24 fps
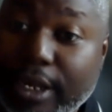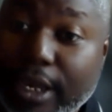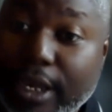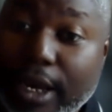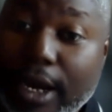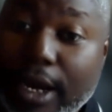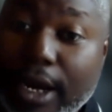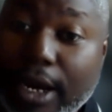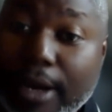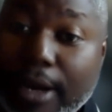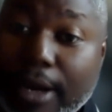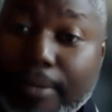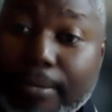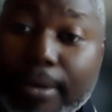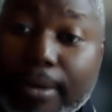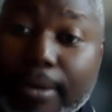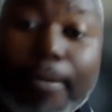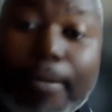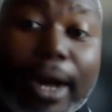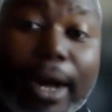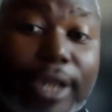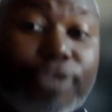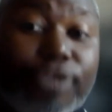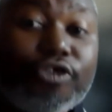
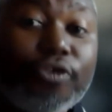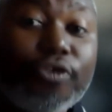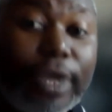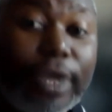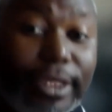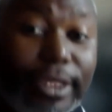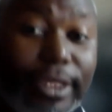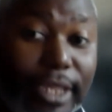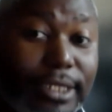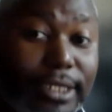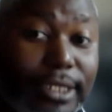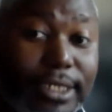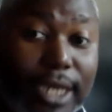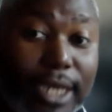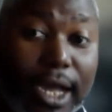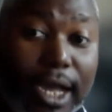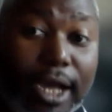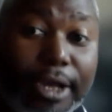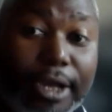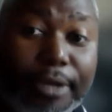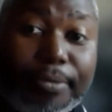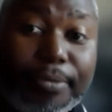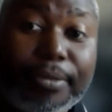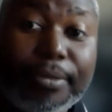Mind you, at that
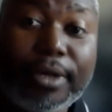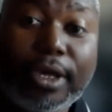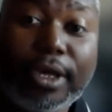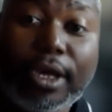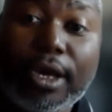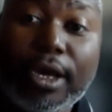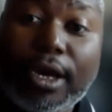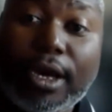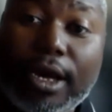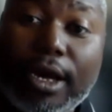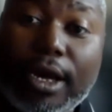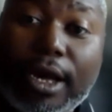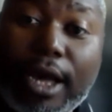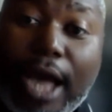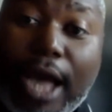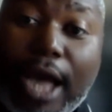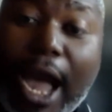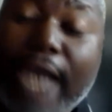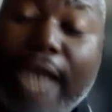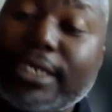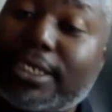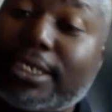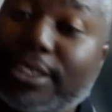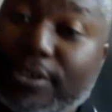time,
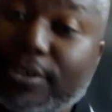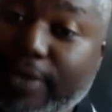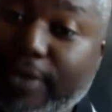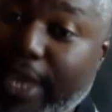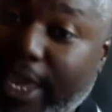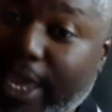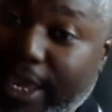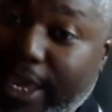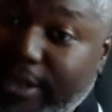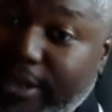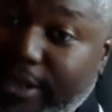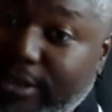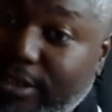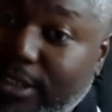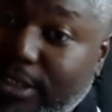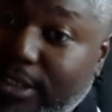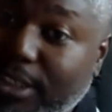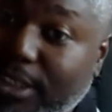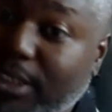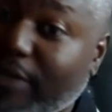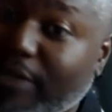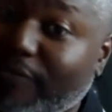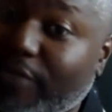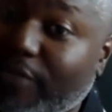I still had
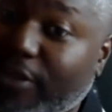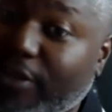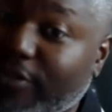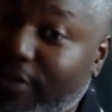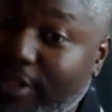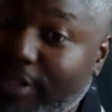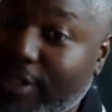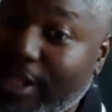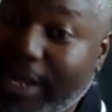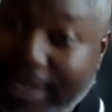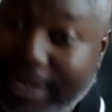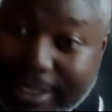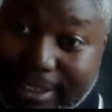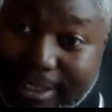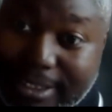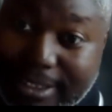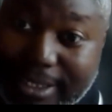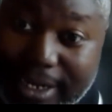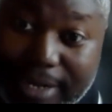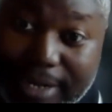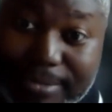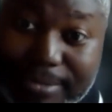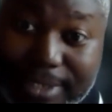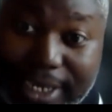several other clients
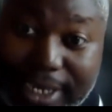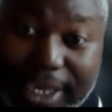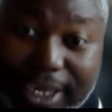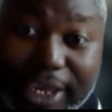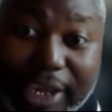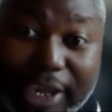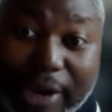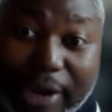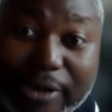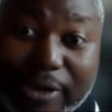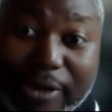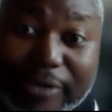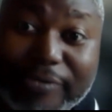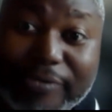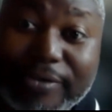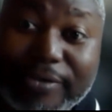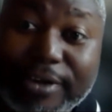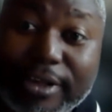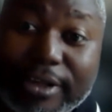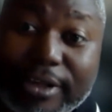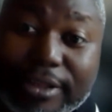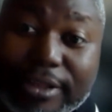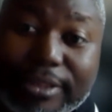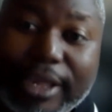that I'm taking care of
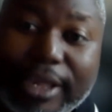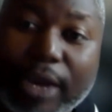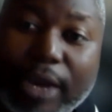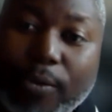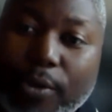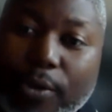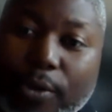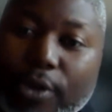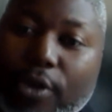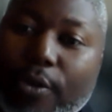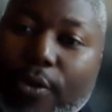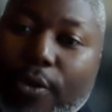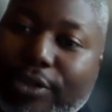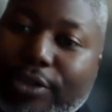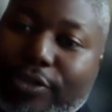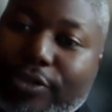that were going